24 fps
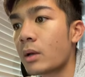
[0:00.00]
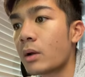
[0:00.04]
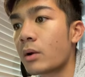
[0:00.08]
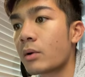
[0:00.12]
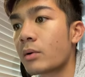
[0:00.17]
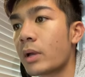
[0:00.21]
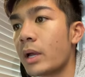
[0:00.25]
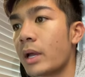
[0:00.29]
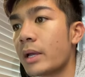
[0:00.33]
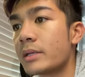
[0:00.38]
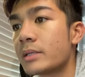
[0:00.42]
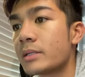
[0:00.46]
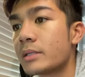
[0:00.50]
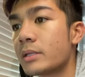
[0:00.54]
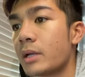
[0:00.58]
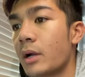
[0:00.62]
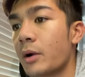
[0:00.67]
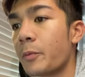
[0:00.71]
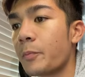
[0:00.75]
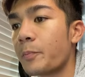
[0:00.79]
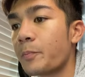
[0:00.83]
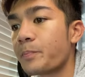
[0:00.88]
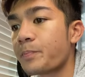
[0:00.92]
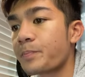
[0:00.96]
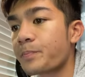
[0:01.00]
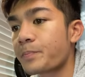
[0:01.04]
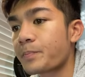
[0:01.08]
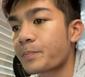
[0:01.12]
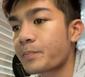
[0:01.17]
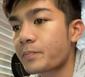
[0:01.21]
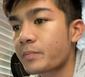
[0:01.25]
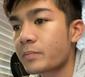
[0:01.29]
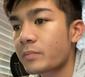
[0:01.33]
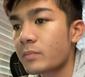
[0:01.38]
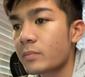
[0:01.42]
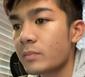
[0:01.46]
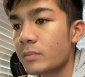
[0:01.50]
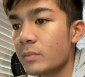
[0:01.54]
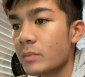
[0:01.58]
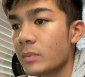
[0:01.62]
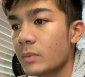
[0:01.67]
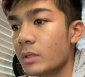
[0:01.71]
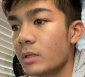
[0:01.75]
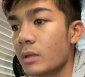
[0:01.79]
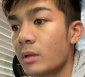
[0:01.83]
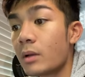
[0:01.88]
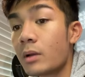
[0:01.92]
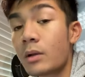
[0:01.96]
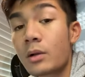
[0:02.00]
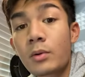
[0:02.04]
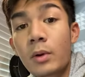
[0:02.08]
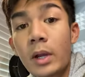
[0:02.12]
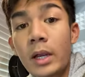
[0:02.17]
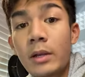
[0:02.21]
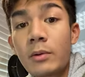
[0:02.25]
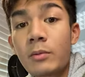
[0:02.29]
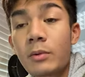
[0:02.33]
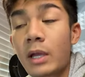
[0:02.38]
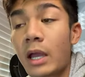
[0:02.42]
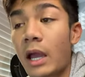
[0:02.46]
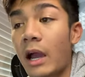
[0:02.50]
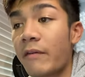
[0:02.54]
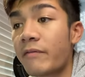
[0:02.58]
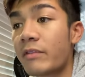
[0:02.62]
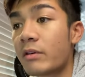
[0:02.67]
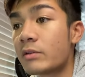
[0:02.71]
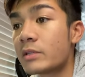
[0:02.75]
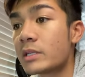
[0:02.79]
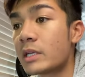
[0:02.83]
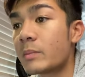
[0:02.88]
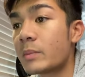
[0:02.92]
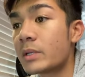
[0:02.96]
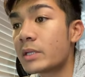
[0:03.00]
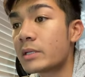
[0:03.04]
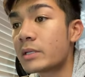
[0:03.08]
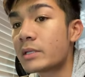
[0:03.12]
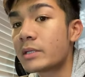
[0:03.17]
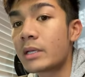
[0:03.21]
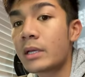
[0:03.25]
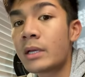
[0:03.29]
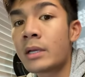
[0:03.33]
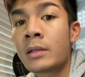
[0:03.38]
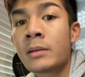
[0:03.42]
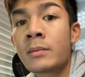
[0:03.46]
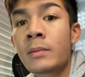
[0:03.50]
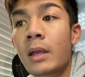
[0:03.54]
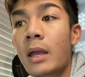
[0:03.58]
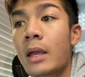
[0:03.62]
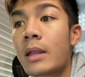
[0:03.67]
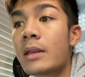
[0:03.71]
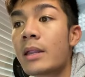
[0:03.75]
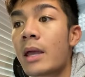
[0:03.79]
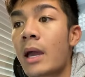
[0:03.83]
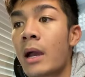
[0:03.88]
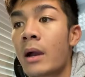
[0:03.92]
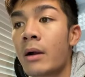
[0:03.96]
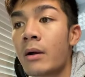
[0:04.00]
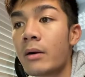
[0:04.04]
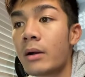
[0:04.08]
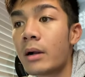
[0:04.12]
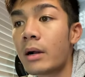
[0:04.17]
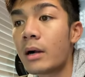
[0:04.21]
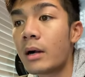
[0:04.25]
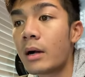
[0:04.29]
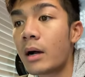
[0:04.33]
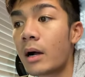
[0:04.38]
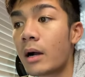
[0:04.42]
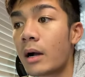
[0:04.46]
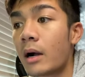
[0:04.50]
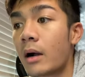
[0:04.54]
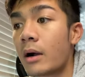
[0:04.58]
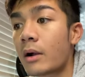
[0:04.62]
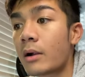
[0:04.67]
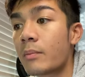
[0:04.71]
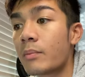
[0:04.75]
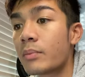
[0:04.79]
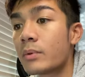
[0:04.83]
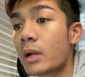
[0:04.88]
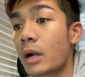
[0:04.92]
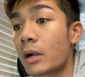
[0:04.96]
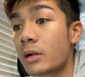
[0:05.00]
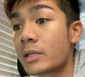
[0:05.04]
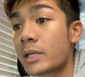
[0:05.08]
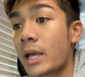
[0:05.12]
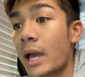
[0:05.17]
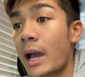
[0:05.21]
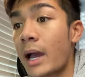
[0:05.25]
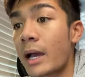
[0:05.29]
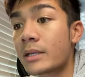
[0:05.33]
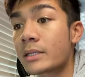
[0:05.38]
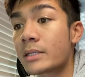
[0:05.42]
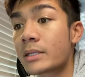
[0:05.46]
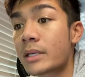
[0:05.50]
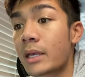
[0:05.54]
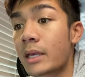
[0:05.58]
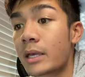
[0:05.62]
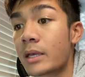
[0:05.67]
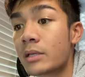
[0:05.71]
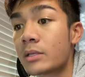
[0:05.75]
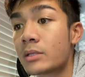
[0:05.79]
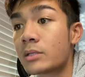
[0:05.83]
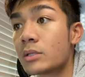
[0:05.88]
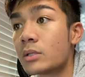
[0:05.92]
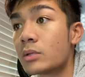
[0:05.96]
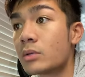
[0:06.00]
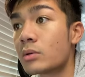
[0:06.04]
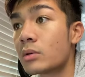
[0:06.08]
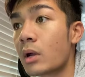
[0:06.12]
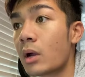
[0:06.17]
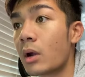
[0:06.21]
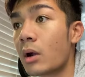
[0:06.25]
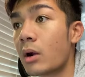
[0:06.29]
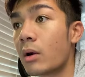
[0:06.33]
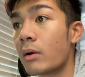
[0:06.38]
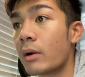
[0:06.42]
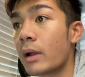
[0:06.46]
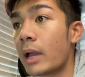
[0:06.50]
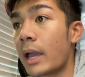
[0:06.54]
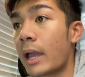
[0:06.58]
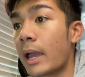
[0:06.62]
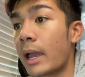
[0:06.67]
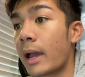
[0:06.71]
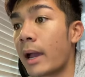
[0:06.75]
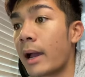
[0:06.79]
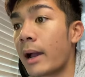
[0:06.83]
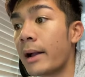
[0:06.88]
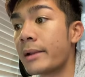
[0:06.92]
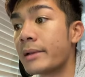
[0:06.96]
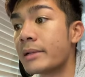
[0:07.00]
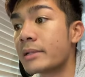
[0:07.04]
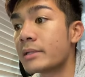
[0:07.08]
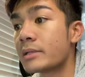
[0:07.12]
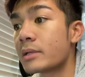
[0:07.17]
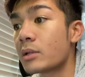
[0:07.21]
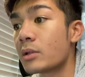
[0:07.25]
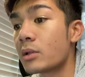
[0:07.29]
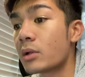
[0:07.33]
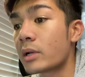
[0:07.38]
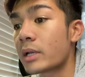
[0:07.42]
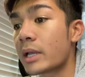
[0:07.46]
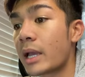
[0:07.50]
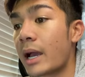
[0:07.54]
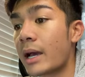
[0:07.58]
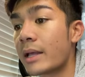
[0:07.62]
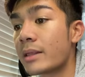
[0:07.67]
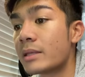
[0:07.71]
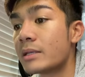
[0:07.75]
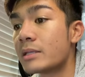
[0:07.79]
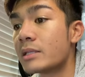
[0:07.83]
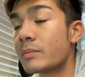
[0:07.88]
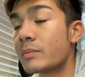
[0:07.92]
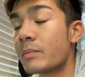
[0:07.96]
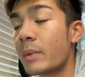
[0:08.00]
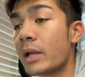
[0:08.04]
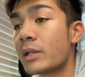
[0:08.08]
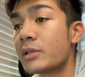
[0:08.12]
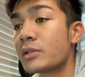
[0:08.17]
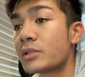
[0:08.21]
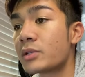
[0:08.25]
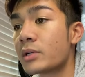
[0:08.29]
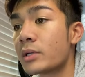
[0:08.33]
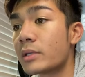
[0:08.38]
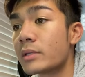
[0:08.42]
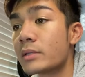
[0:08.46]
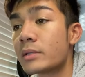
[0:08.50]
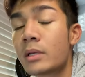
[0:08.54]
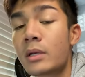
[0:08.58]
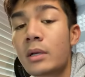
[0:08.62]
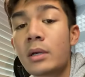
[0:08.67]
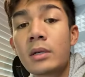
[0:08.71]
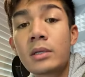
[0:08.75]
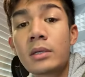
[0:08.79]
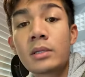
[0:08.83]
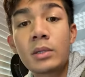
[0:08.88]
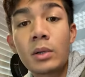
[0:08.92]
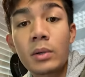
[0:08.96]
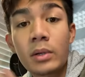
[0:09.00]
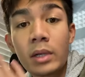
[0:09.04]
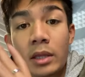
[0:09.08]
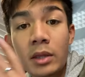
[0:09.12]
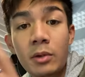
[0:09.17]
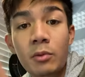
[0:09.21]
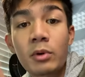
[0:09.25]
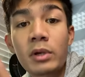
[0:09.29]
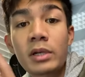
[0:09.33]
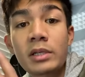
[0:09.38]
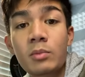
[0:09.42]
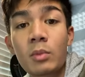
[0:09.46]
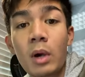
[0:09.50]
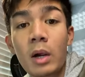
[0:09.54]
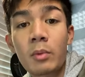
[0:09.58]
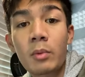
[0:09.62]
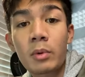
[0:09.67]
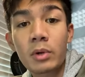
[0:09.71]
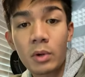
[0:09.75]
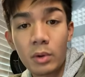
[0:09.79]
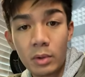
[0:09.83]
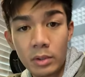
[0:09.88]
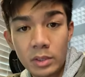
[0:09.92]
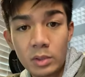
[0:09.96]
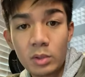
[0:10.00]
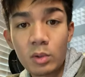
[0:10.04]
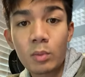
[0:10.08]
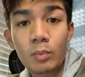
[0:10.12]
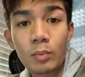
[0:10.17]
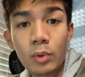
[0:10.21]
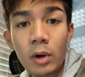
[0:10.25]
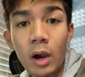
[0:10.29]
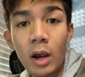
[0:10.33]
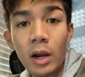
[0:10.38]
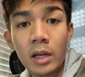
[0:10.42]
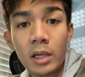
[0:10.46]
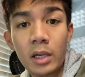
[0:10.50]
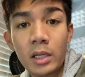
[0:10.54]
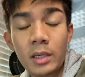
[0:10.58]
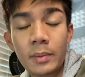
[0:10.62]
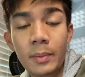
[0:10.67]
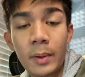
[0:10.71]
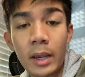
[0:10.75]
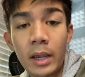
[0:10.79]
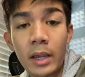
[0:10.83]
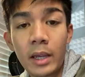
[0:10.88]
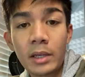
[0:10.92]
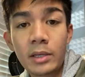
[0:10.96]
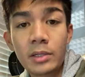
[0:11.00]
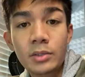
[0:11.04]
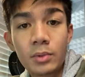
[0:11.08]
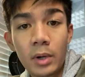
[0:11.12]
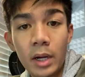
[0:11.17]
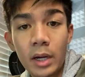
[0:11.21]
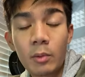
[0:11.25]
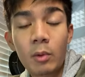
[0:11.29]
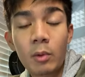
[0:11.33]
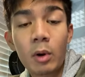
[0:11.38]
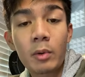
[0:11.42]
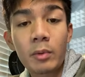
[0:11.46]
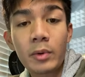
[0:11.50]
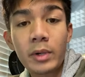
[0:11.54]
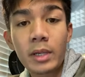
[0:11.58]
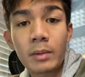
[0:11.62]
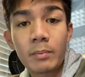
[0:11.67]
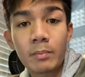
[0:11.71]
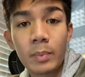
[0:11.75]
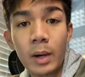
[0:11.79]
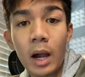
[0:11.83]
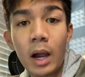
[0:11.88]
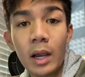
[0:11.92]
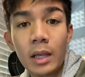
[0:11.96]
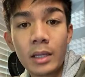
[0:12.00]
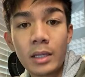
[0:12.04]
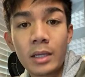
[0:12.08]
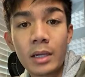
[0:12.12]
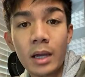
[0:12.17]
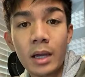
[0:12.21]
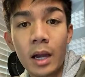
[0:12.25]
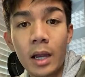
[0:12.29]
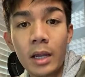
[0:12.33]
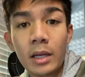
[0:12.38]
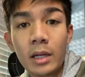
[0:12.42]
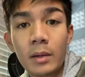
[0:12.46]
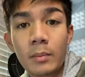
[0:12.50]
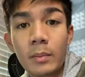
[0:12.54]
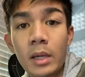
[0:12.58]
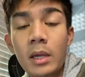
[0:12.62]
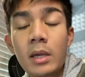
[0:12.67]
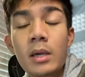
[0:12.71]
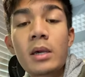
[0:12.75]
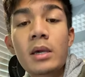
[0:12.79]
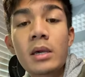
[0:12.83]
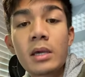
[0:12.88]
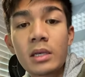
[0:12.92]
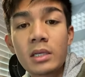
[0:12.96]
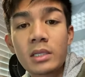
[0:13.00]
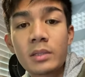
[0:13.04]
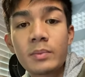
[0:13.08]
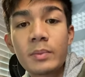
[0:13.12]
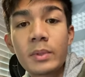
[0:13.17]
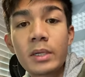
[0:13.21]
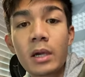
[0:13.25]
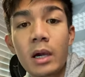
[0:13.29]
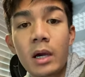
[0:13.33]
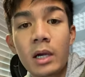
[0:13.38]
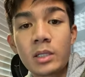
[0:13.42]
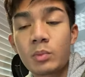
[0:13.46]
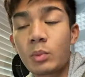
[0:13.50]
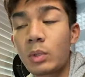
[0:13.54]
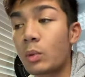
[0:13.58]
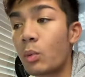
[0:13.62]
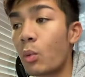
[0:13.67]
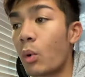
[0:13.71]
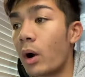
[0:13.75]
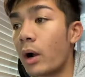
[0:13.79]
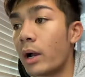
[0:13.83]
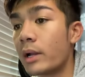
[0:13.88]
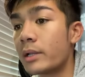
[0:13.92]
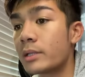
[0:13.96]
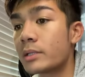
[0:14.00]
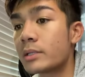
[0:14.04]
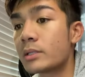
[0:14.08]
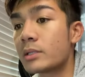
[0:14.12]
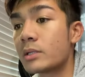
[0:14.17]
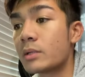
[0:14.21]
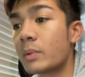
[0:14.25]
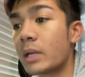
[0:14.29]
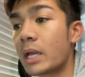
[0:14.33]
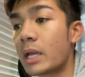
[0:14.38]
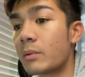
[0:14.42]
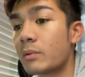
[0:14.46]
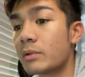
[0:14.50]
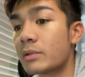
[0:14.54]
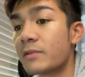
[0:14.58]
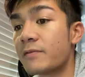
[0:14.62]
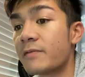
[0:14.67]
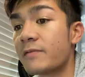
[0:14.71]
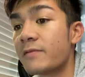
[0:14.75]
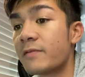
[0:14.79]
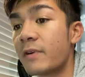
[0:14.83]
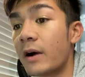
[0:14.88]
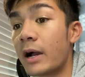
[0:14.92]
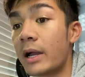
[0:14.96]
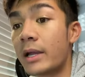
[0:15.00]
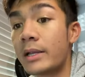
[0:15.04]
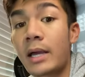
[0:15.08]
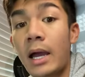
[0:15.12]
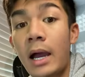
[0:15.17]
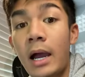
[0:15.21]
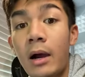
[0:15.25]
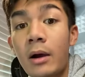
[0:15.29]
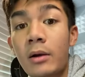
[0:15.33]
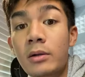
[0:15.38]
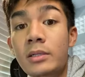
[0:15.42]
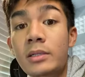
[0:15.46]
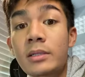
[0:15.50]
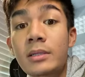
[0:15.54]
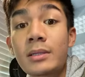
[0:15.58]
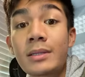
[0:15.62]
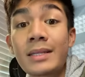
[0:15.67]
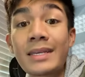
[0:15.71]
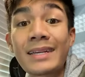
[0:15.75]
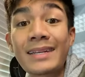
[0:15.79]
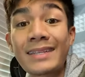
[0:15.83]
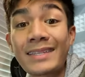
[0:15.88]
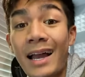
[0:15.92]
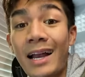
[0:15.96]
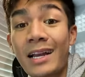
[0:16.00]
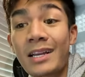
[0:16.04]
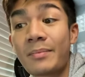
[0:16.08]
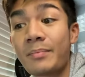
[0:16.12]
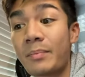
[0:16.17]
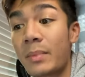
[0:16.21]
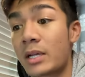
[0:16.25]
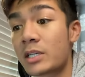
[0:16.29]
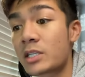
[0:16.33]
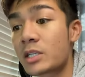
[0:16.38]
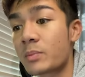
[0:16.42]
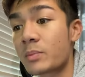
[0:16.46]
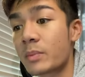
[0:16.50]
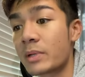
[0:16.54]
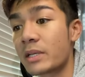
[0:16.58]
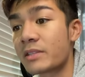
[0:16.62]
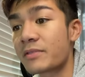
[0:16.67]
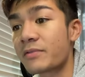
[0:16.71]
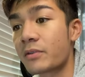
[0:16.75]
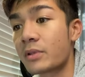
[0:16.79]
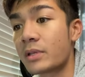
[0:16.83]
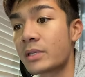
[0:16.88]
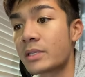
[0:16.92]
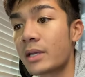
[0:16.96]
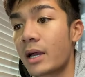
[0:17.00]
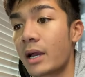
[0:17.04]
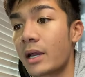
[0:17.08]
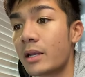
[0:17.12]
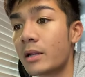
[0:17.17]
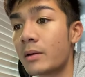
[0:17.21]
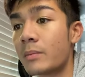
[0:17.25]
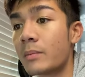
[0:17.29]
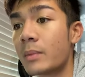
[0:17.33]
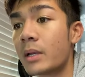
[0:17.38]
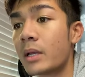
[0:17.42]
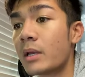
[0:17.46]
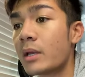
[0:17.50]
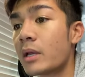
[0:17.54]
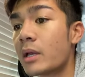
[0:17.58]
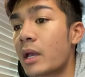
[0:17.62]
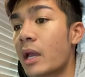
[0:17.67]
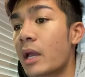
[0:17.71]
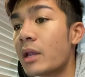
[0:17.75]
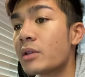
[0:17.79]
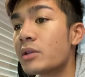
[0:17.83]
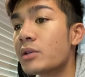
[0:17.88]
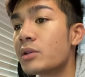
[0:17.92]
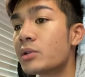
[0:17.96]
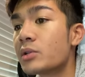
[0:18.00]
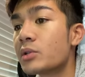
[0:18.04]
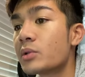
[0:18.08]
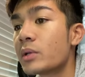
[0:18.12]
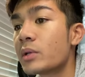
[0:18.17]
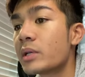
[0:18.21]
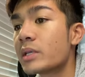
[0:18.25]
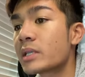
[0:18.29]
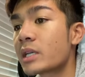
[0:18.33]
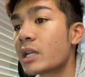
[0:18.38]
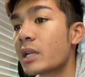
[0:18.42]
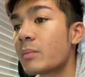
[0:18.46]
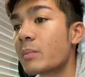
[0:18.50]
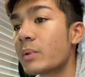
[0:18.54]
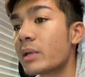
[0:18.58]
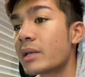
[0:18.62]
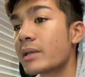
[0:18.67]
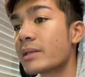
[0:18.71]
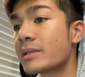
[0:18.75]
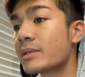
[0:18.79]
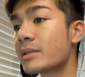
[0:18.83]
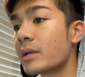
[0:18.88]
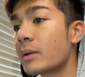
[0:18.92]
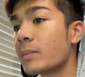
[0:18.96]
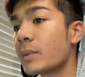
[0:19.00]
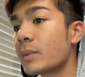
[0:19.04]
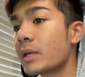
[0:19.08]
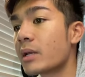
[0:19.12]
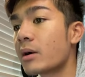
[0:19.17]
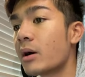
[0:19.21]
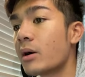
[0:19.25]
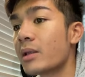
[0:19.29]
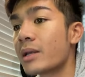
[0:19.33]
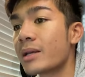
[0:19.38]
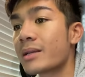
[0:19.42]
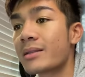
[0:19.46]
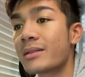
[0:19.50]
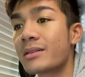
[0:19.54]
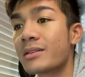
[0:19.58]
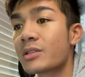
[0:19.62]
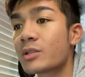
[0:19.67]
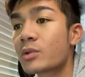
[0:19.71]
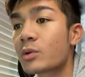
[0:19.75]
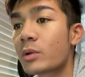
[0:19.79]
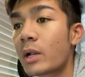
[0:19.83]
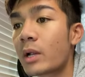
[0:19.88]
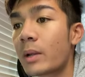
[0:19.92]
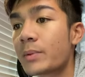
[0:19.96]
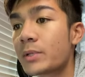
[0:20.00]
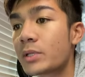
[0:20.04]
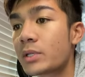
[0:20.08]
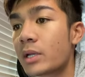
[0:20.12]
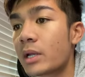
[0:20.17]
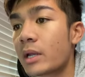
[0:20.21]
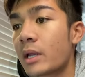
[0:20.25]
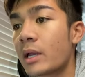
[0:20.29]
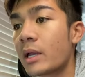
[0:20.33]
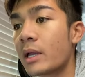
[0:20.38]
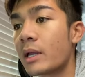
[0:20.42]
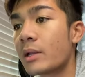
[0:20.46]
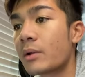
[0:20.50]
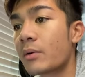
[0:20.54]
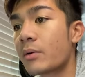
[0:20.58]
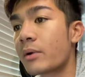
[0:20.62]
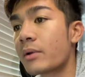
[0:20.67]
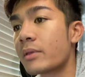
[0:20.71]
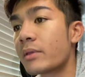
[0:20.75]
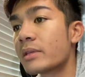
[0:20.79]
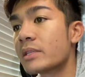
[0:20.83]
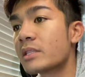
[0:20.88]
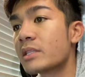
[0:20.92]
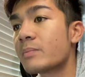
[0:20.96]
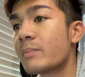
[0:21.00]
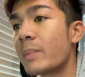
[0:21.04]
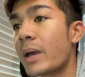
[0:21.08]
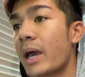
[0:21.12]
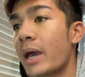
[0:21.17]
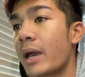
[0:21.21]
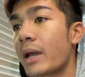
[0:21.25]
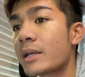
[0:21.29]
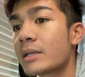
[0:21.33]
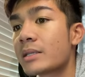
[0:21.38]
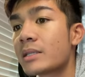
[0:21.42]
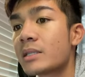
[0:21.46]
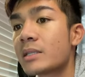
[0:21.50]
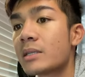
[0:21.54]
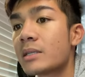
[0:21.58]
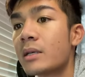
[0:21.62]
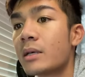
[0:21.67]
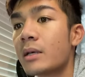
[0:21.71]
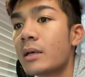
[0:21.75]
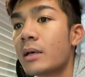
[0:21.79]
Okay, so great, we have those images in. Now our task is to go and look at the dimensions. So again, the reason why we're going to a product page, right, where we can buy the item, is because we want to be able to find out the exact measurements for this item. And usually it's going to be in something called like description or in the specs.